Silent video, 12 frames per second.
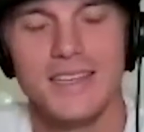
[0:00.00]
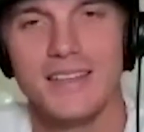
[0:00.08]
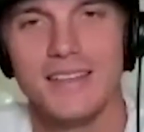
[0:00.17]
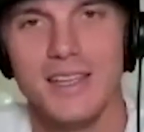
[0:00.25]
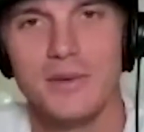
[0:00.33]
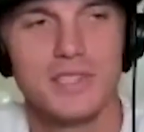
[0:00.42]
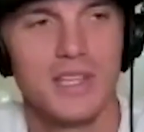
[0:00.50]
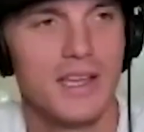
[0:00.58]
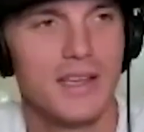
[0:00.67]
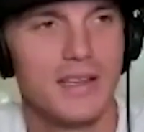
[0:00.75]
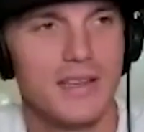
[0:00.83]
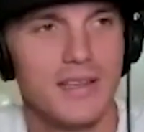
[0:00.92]
And he was
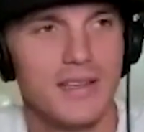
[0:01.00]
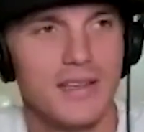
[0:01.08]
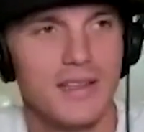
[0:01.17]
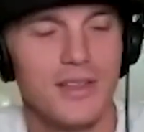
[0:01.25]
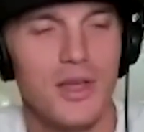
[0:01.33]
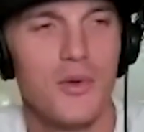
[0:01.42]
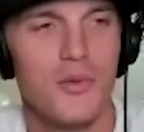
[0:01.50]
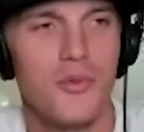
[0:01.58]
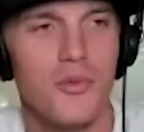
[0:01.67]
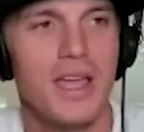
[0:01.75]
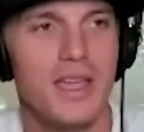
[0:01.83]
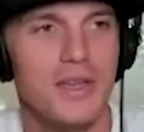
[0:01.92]
like, no
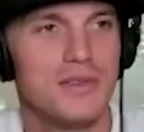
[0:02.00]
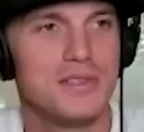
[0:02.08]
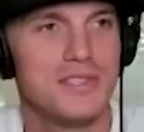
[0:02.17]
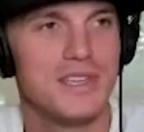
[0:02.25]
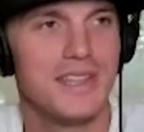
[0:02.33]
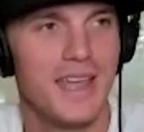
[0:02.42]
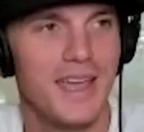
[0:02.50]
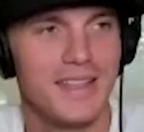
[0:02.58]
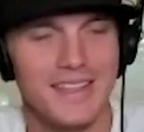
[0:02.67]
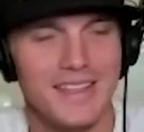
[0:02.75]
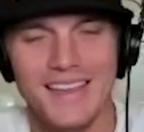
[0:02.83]
way, you just did that.